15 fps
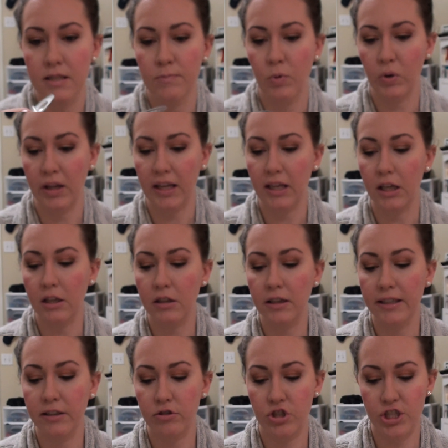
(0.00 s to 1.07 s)
is more like a
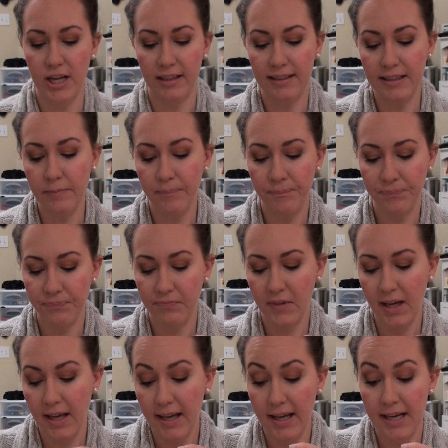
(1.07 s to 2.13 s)
clear jelly.
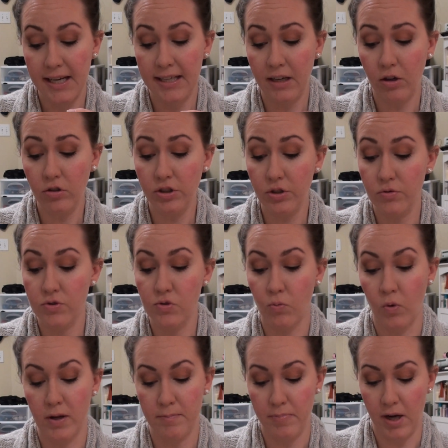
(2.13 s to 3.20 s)
And I'll use
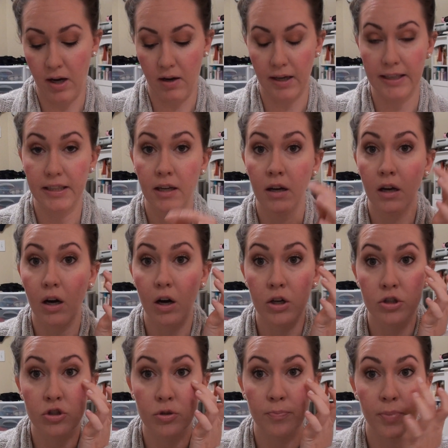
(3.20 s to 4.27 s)
one pod
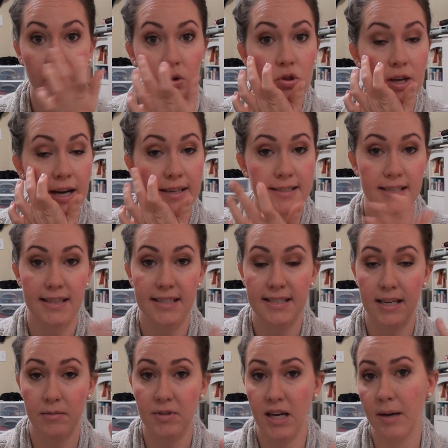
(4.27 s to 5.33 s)
under both eyes at the
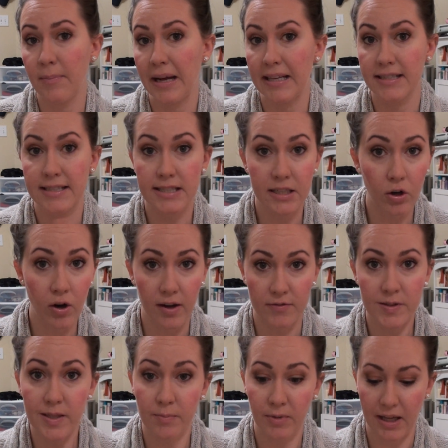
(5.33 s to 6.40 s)
same time and still have
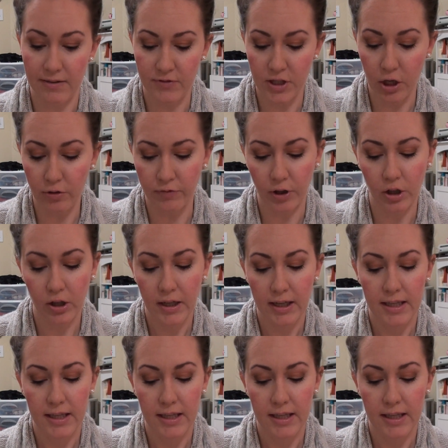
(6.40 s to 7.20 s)
some left over.